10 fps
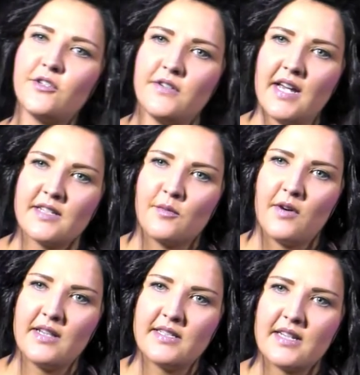you yes
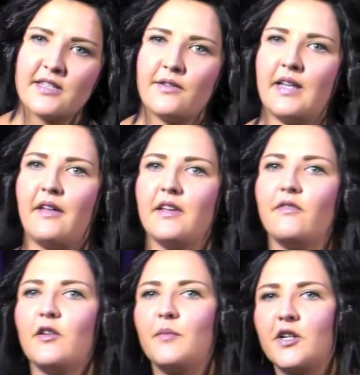once, and so now they
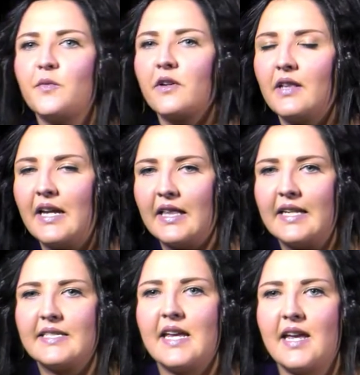feel much more likely to
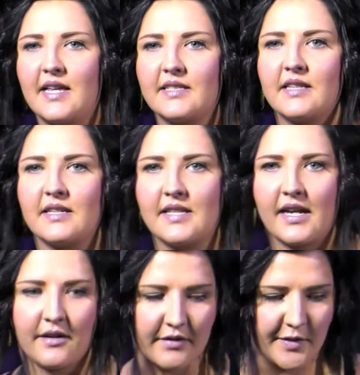say yes to the
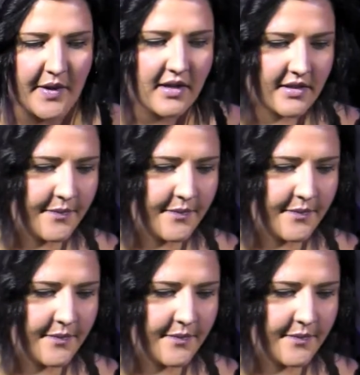second response.